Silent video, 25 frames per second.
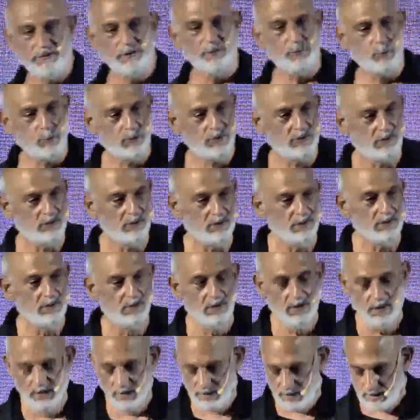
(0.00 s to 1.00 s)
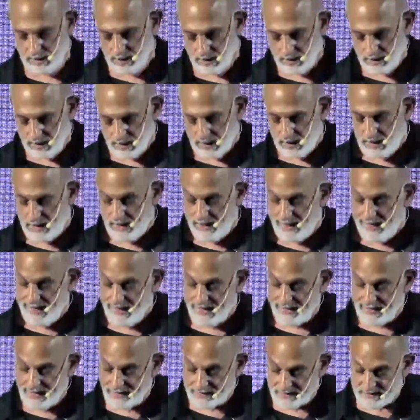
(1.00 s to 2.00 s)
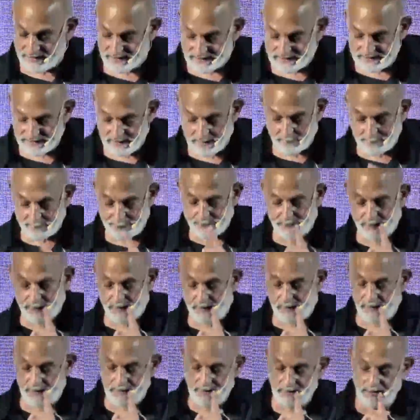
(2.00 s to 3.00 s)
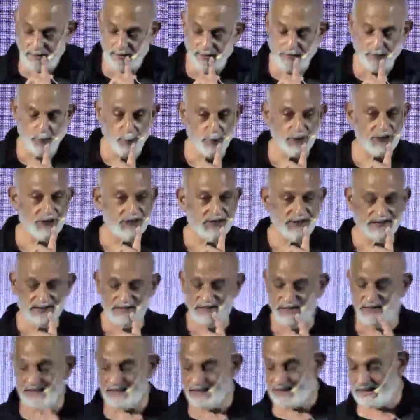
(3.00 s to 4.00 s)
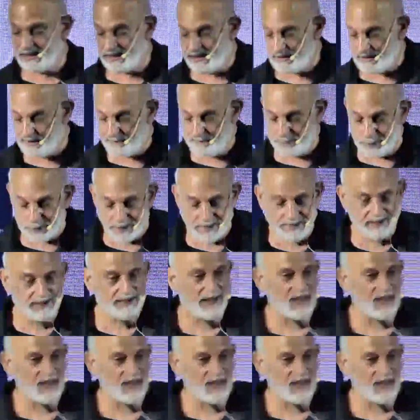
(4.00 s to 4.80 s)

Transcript: the world. Another example, which brings